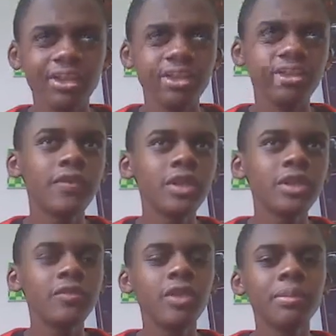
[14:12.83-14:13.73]
The first
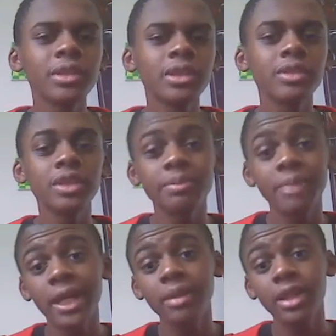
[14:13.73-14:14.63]
few episodes,
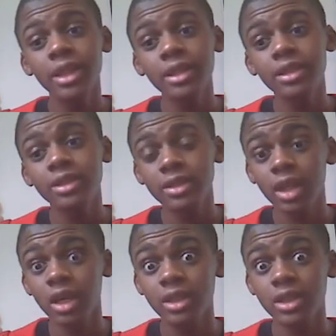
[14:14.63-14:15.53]
Spider-Man
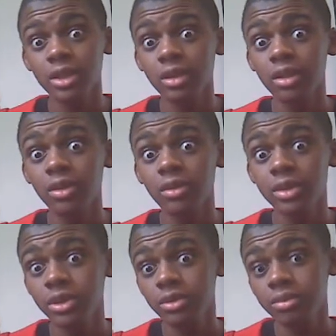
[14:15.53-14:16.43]
talks a little
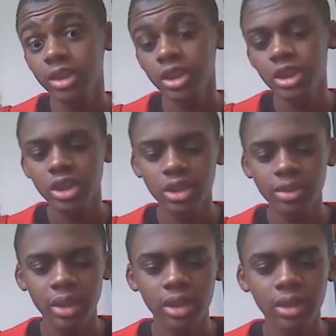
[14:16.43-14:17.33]
too much,
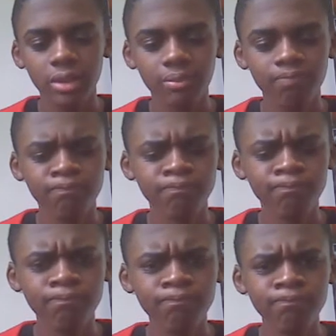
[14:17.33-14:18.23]
but, um...
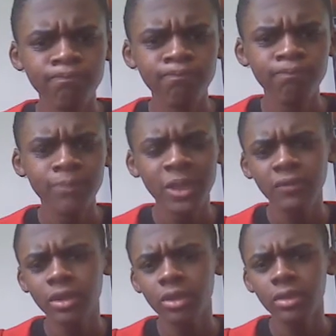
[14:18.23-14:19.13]
You
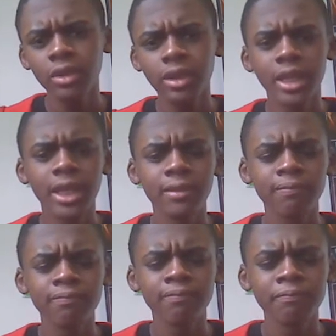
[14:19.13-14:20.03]
should ignore that.
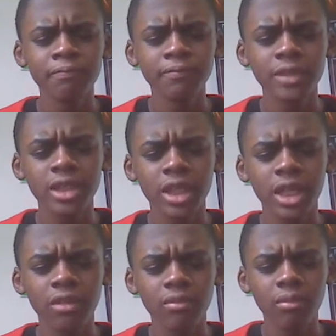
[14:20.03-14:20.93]
It's not
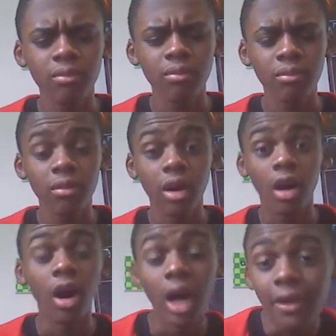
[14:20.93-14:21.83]

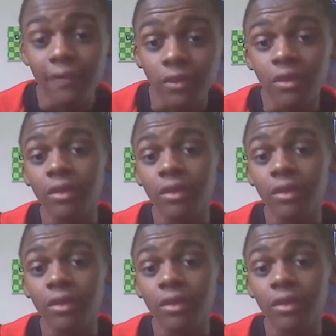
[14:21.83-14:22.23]
awful